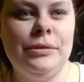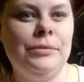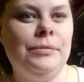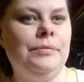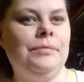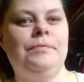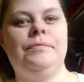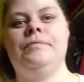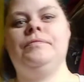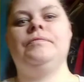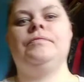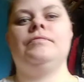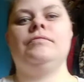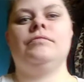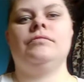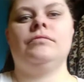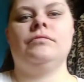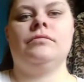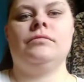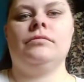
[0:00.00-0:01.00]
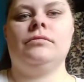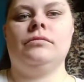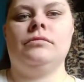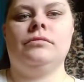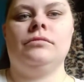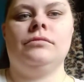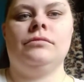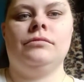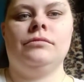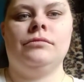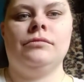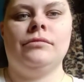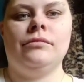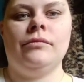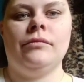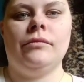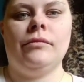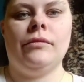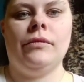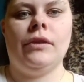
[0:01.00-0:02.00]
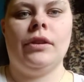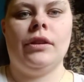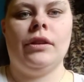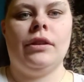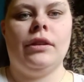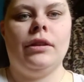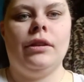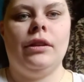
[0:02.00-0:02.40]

Nothing is said.